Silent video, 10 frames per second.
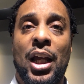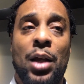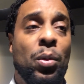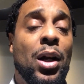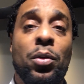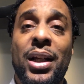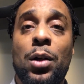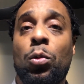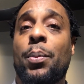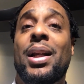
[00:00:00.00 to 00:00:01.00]
And we don't need
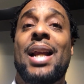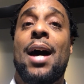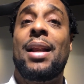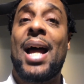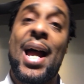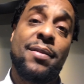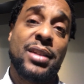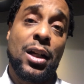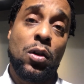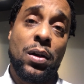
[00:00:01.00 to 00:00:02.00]
a woman in our lives
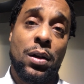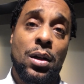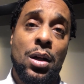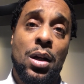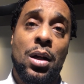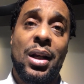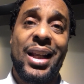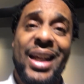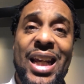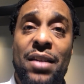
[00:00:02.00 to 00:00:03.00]
that's gonna
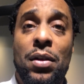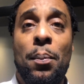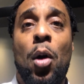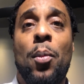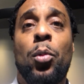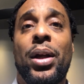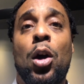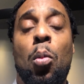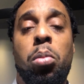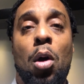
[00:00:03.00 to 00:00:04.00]
leave the moment we
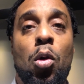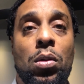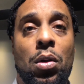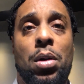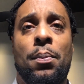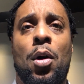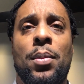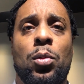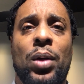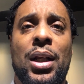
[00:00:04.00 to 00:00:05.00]
go broke, or the
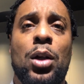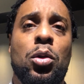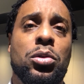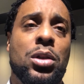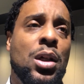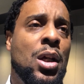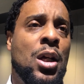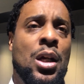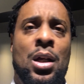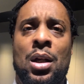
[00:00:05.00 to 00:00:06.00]
moment we lose
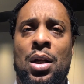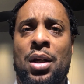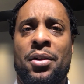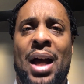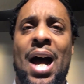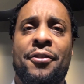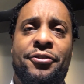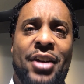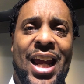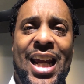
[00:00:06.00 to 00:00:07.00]
our
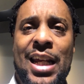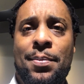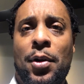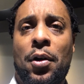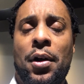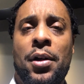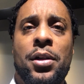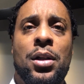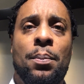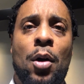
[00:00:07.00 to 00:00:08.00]
fame, or
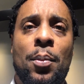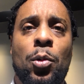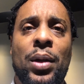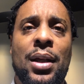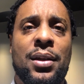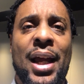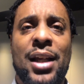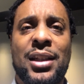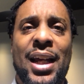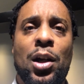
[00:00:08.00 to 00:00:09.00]
the moment we
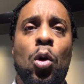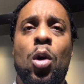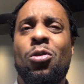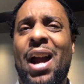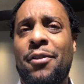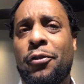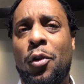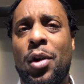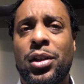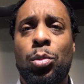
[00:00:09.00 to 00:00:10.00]
things ain't going right
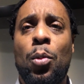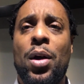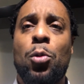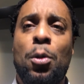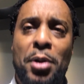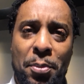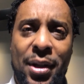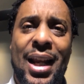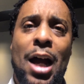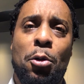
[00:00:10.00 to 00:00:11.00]
for us. We want a woman to
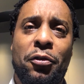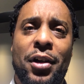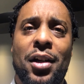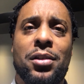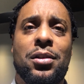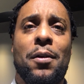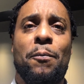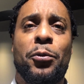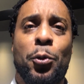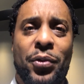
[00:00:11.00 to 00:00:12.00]
be down with us
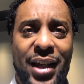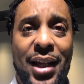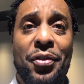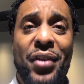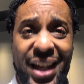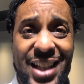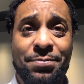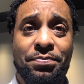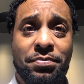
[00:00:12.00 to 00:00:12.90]
through thick and thin,